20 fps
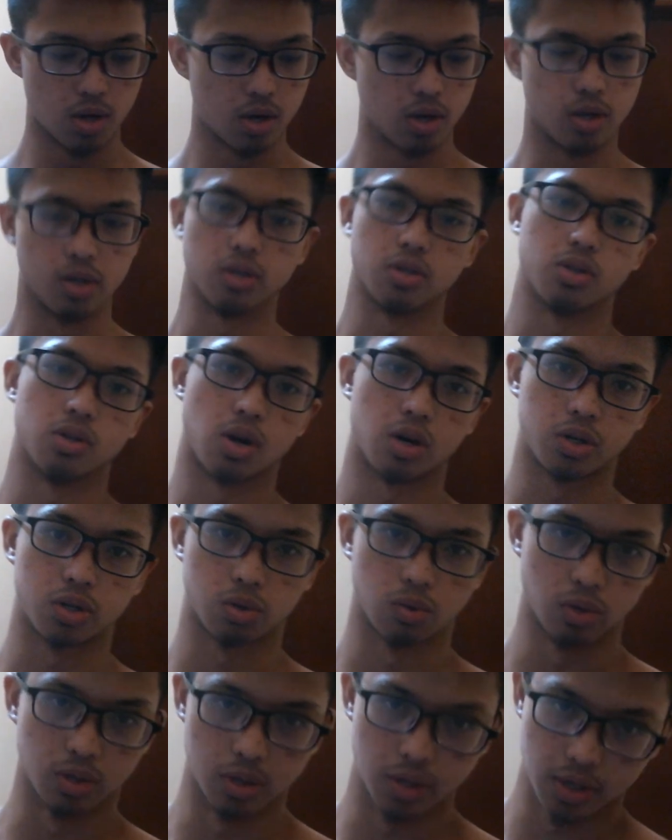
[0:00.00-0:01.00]
it's not
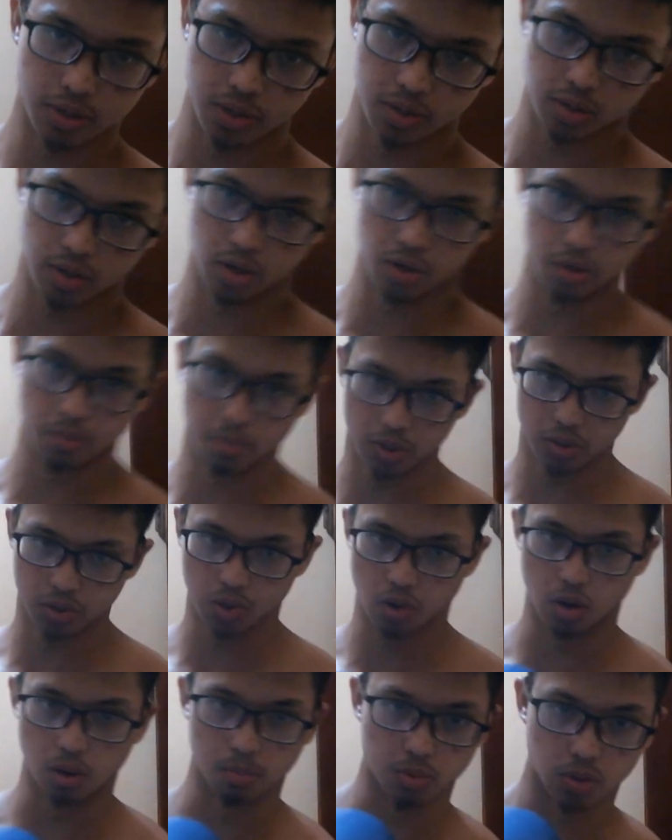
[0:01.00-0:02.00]
truly necessary to put your
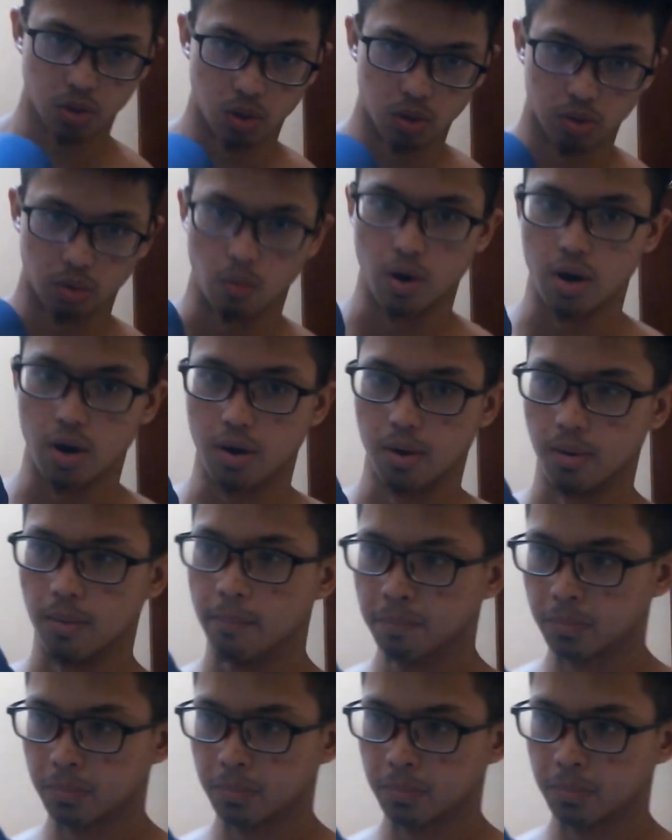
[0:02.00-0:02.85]
arms all the way here.